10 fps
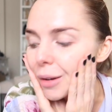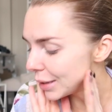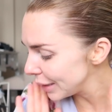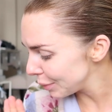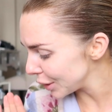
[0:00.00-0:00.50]

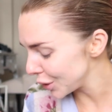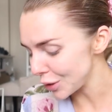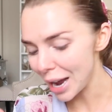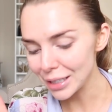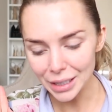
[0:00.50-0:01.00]
I'm a little bit
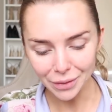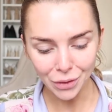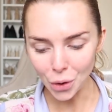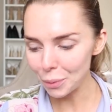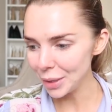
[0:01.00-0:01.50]
stressed.
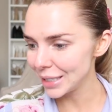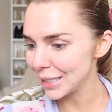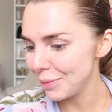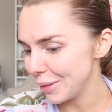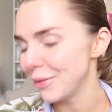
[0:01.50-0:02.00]
I've not been
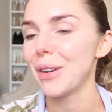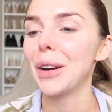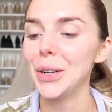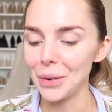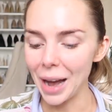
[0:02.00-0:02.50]
sleeping
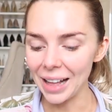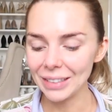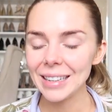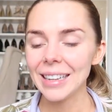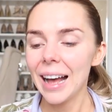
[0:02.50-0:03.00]
very well.